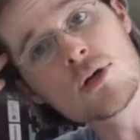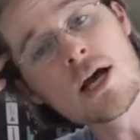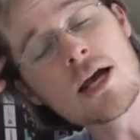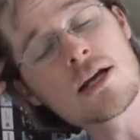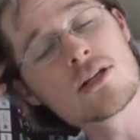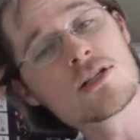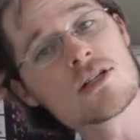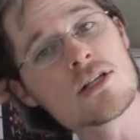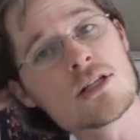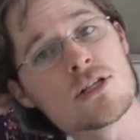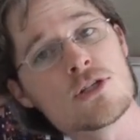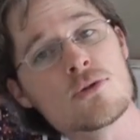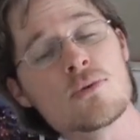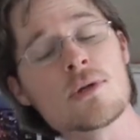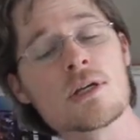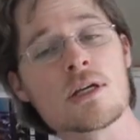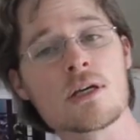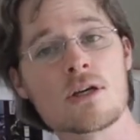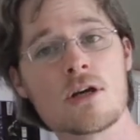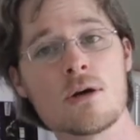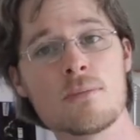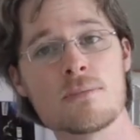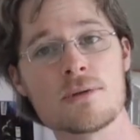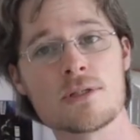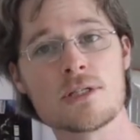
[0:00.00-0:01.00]
actually doing a
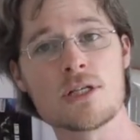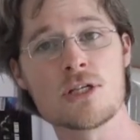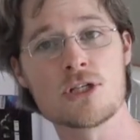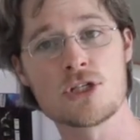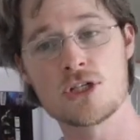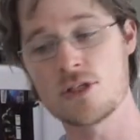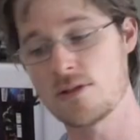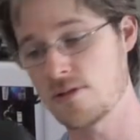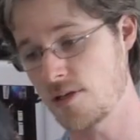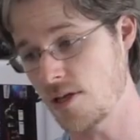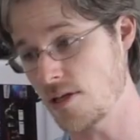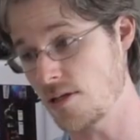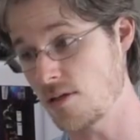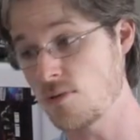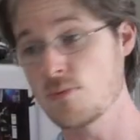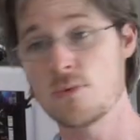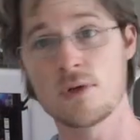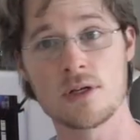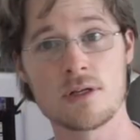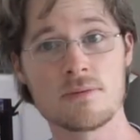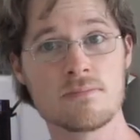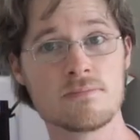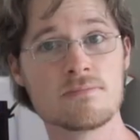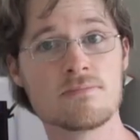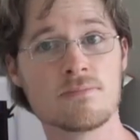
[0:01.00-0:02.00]
competition, then you
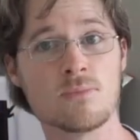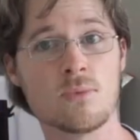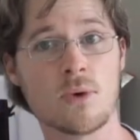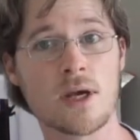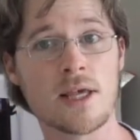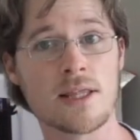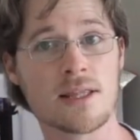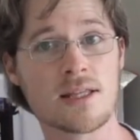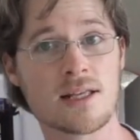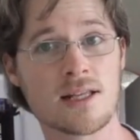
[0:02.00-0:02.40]
want to wear the